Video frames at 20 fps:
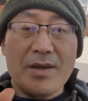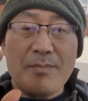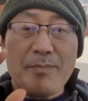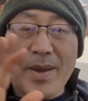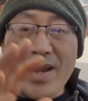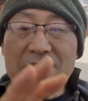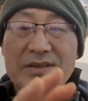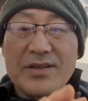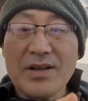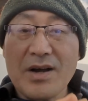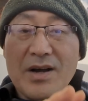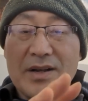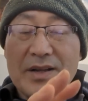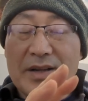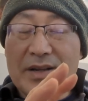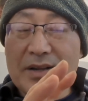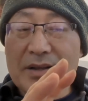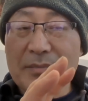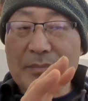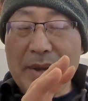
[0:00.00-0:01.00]
based
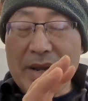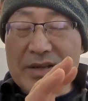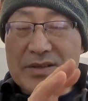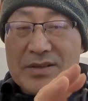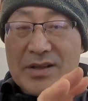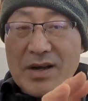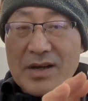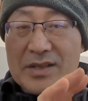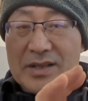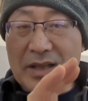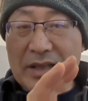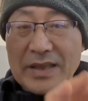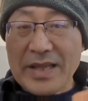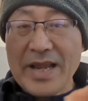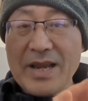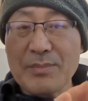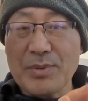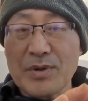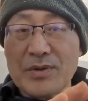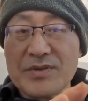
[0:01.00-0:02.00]
on, based on the
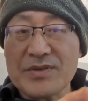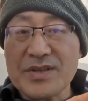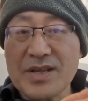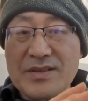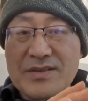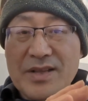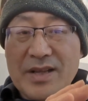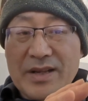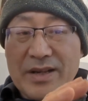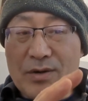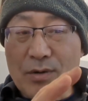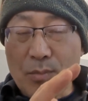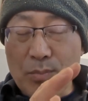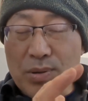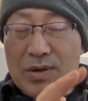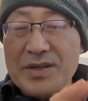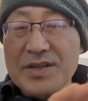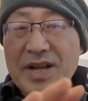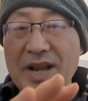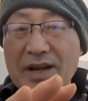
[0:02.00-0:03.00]
label, it says that it'll
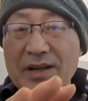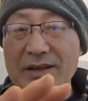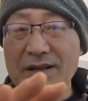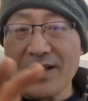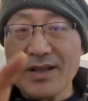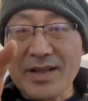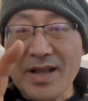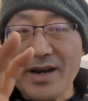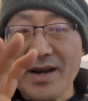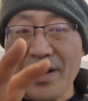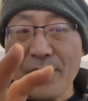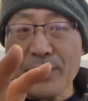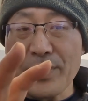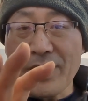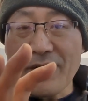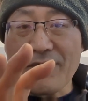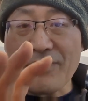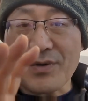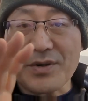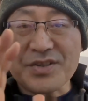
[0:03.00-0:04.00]
protect that
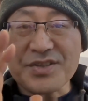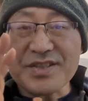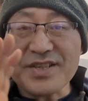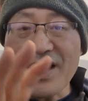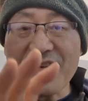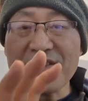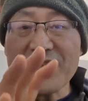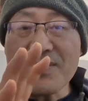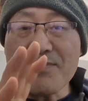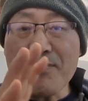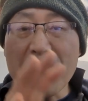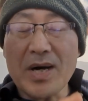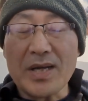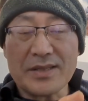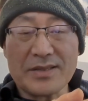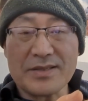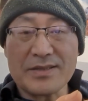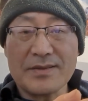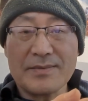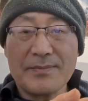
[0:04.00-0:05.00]
area for seven
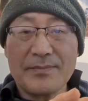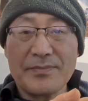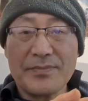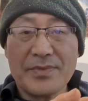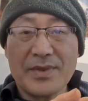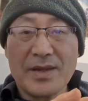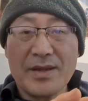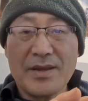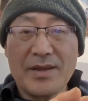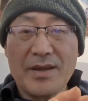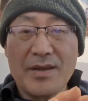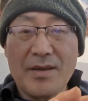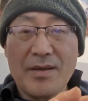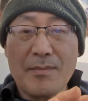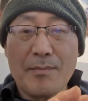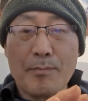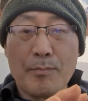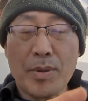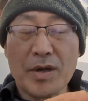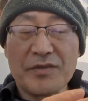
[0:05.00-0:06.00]
months.
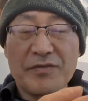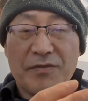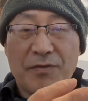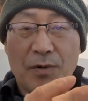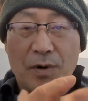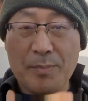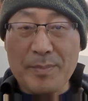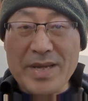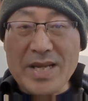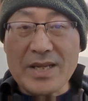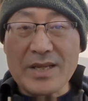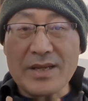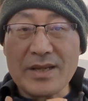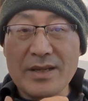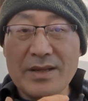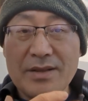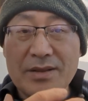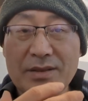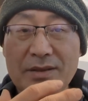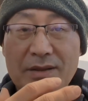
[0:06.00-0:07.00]
But for
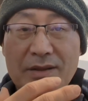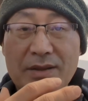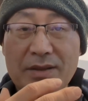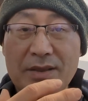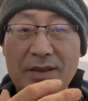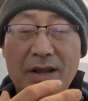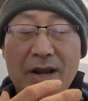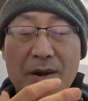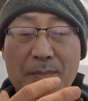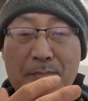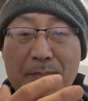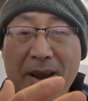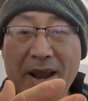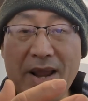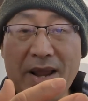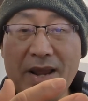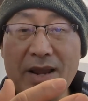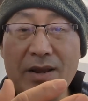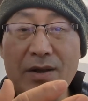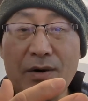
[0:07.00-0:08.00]
me, they
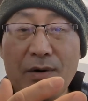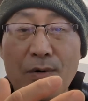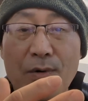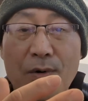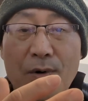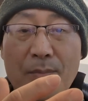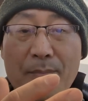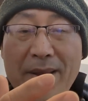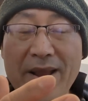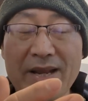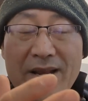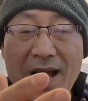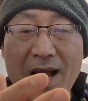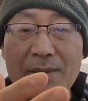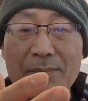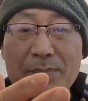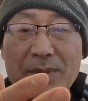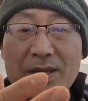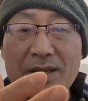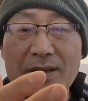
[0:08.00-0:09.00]
may or may
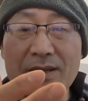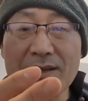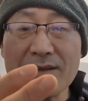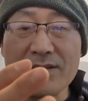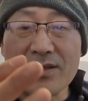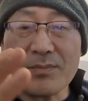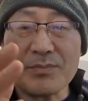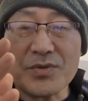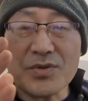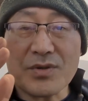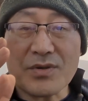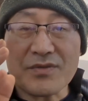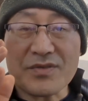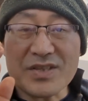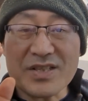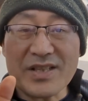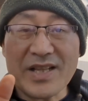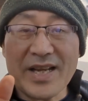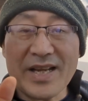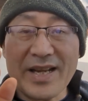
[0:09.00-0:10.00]
not be some sort of
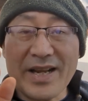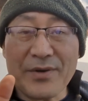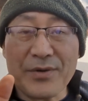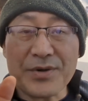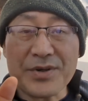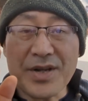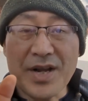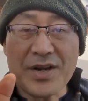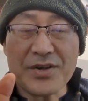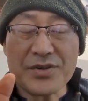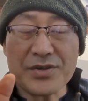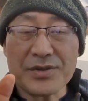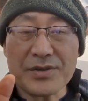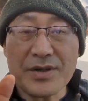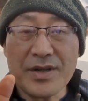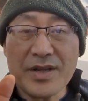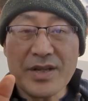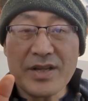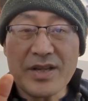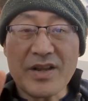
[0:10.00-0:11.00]
slight
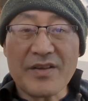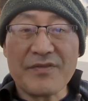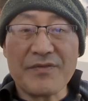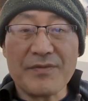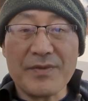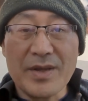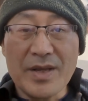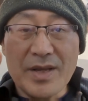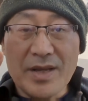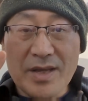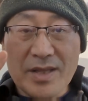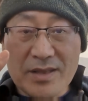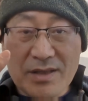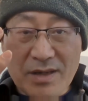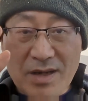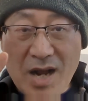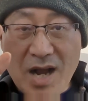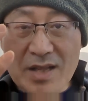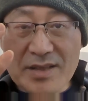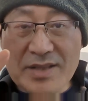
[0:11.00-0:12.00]
irritation if the
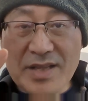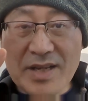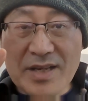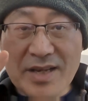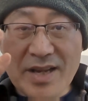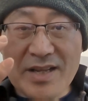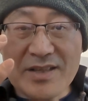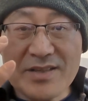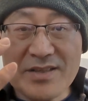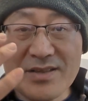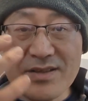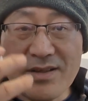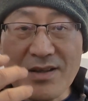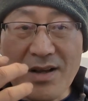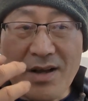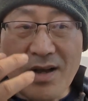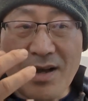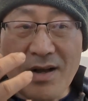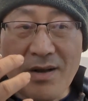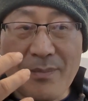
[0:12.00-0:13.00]
content gets
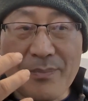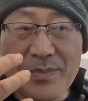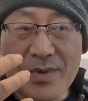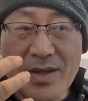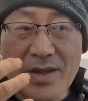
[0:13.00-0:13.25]
uh,